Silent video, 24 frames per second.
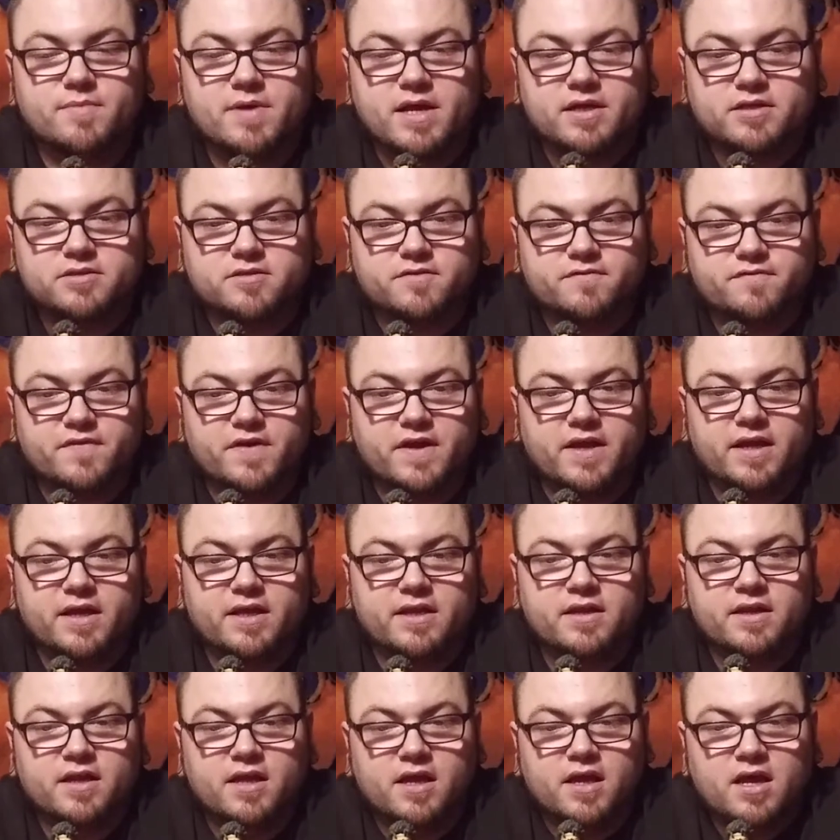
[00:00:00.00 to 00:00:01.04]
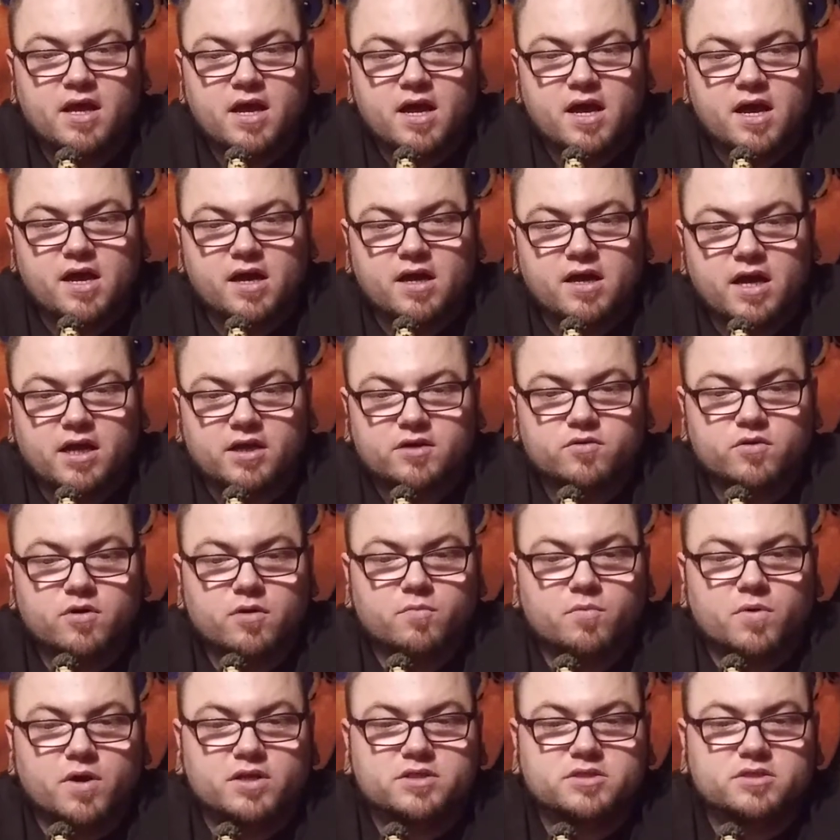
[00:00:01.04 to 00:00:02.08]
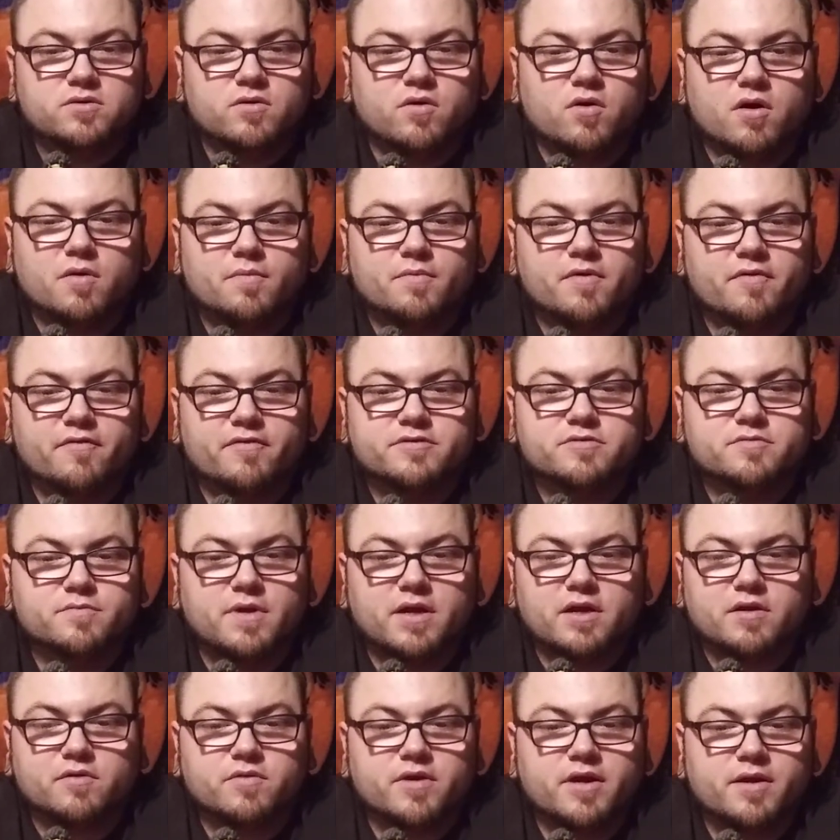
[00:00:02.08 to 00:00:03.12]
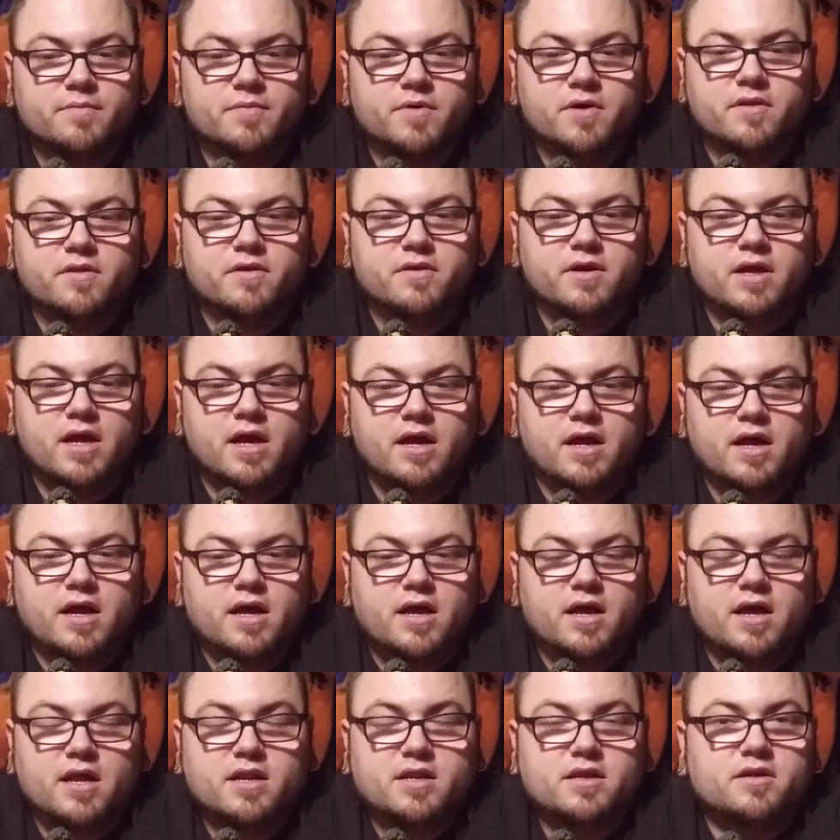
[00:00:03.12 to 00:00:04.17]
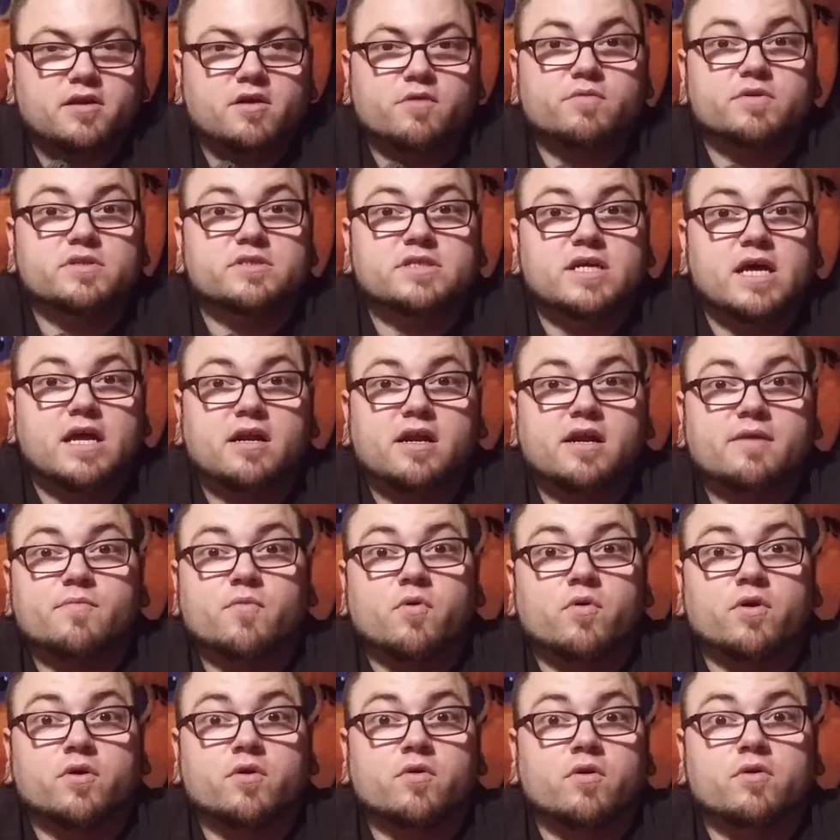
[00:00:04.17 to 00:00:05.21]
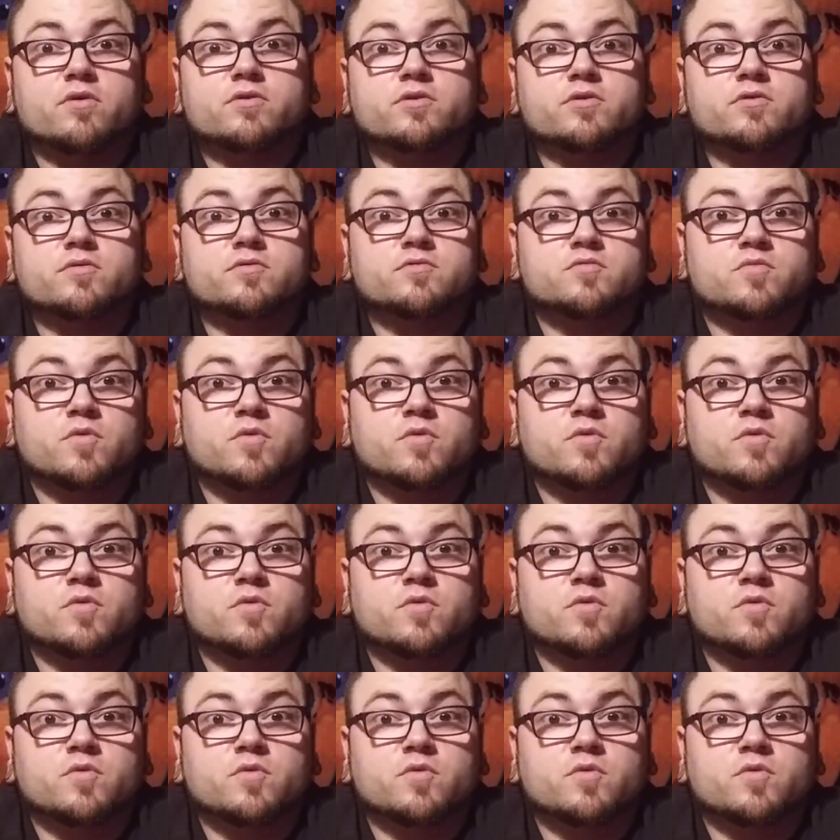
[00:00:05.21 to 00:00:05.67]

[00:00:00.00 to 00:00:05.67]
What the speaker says: Massacre fan. I grew up watching horror movies with my grandmother. I didn't know what Saturday morning cartoons